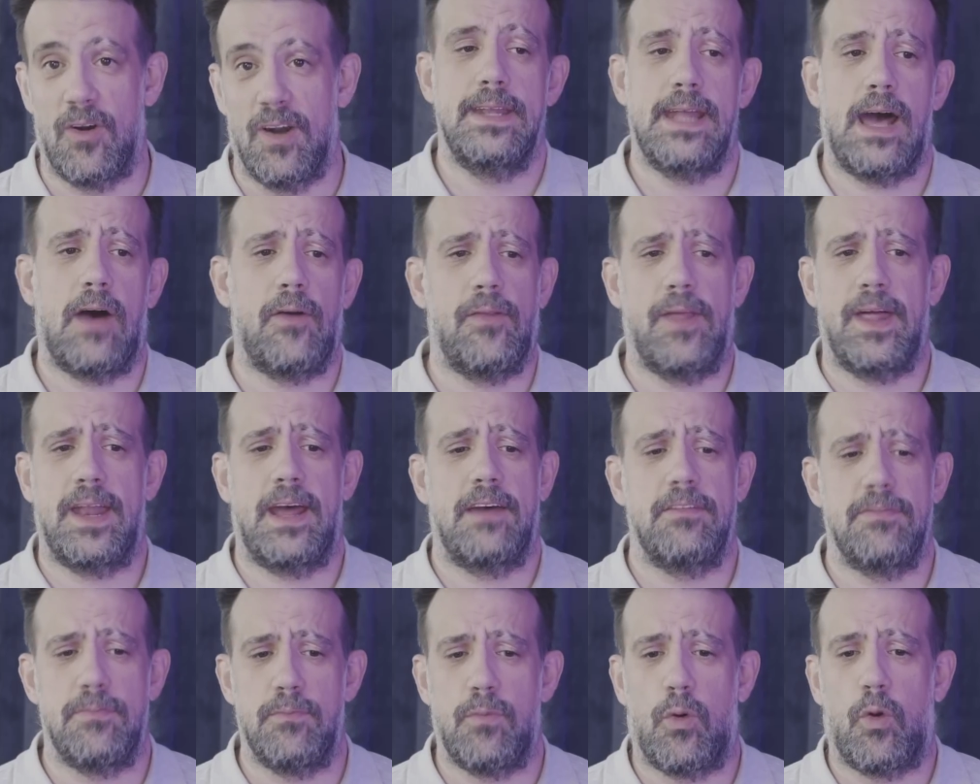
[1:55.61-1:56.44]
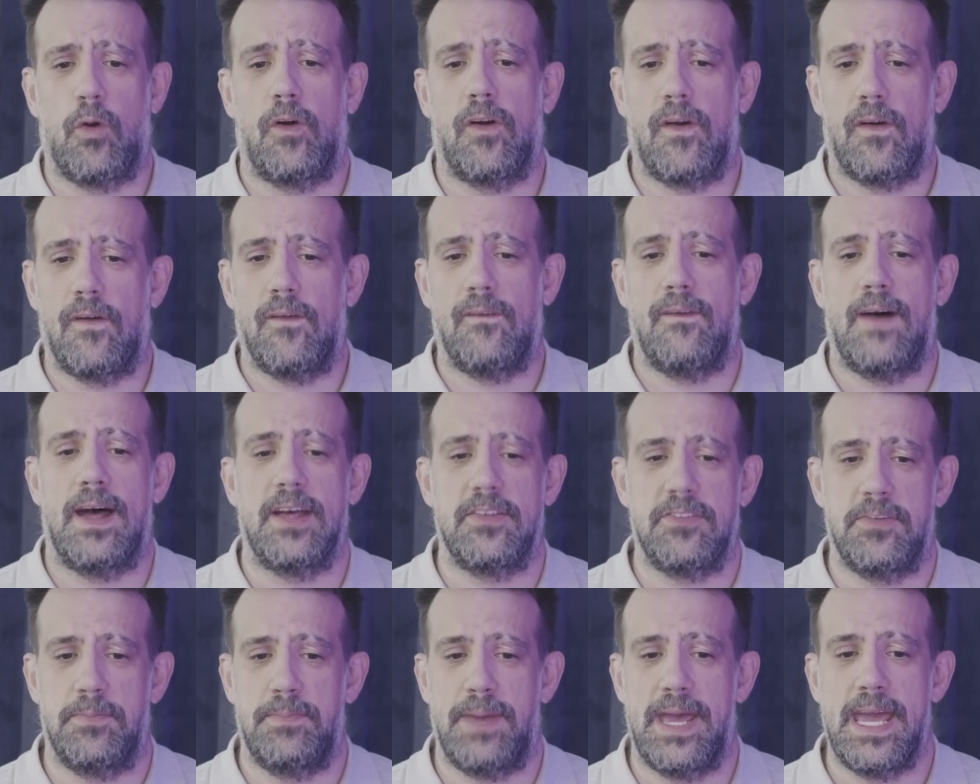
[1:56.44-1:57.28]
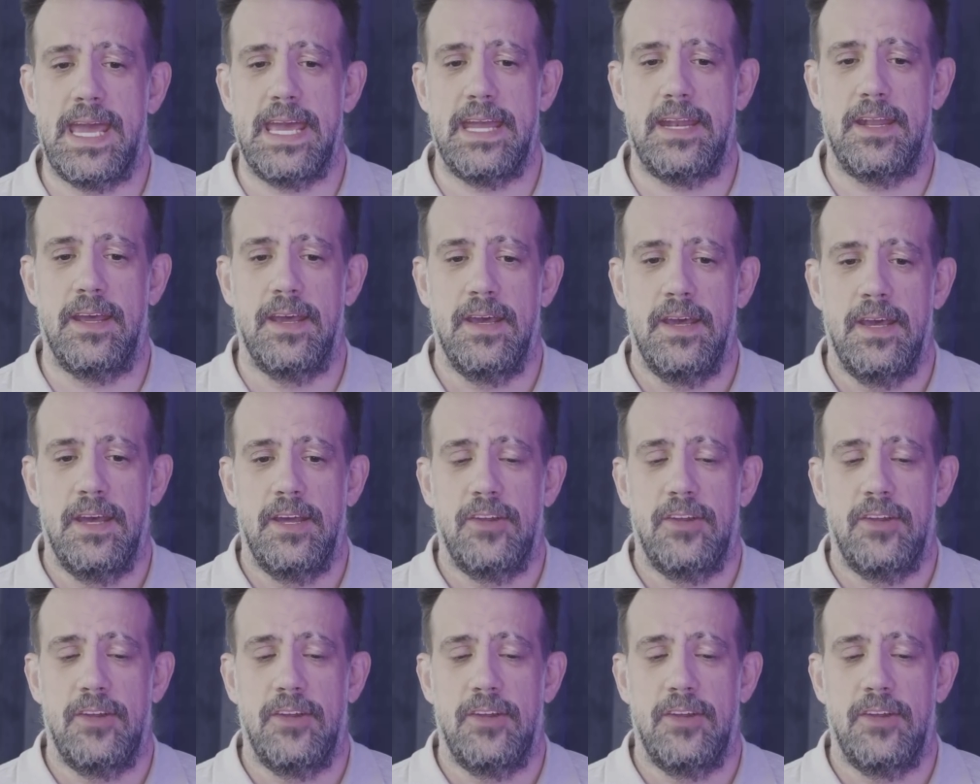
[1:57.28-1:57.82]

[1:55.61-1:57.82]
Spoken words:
Now that I've more or less paid